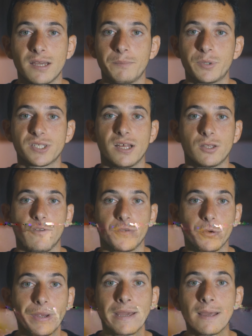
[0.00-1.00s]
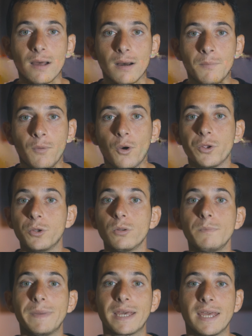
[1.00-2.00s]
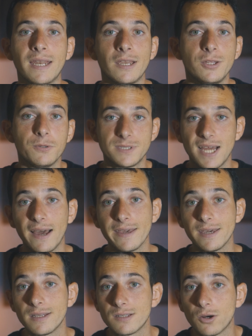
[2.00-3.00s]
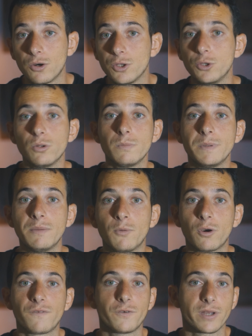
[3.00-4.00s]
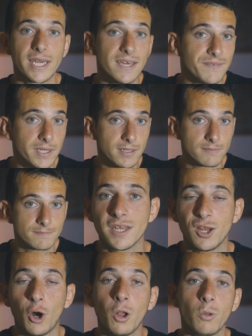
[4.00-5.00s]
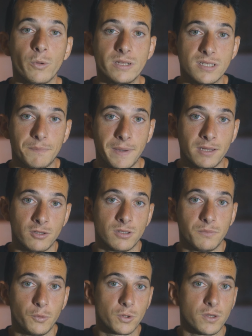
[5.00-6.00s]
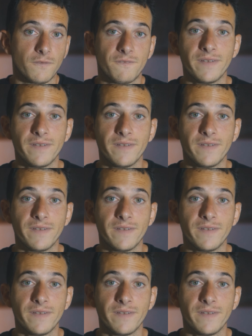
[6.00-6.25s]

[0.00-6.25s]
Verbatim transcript: 10% of your income, or you'll begin a new diet, or you'll be more forgiving. It all will depend on the book you've